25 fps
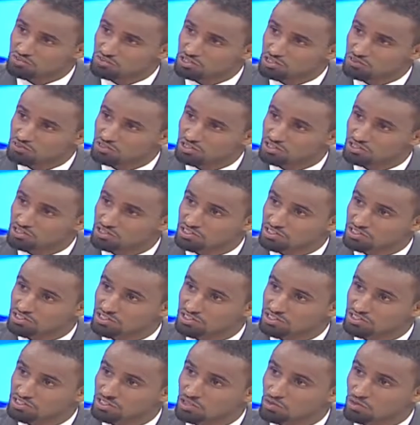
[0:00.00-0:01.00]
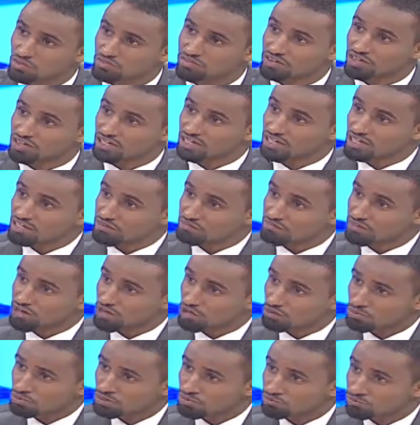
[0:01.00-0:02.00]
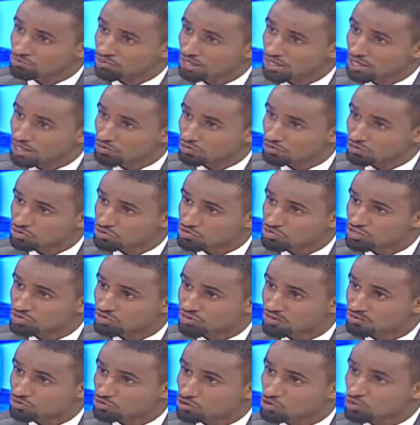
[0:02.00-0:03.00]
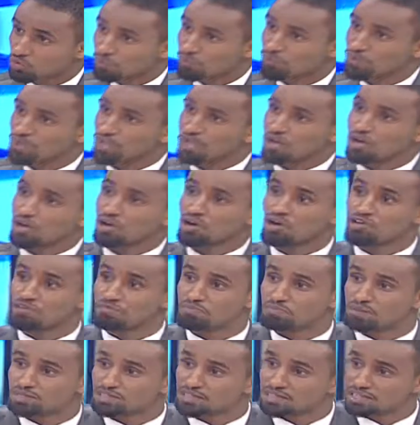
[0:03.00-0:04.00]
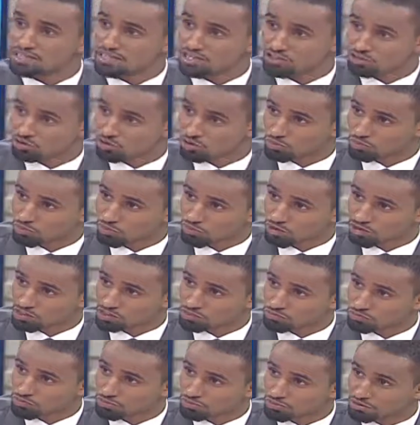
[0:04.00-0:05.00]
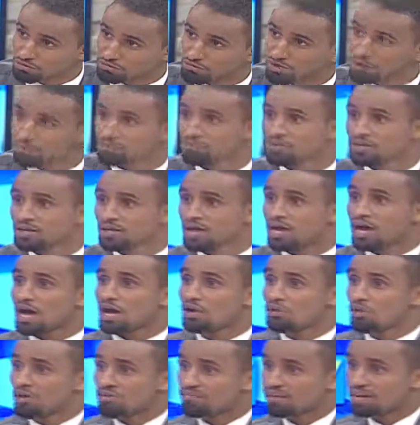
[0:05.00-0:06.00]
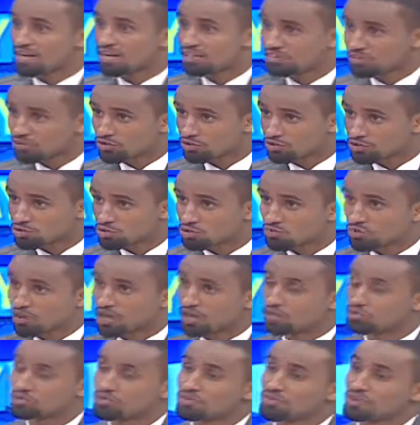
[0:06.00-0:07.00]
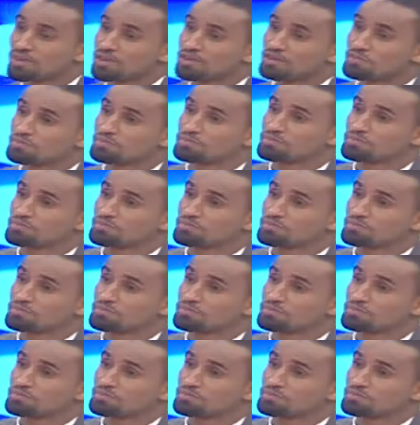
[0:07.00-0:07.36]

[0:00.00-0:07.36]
mismatch in the sense that we have a clean environment for the animals to survive too, and have better yields or products from the farm, and we have a healthy consumer out there?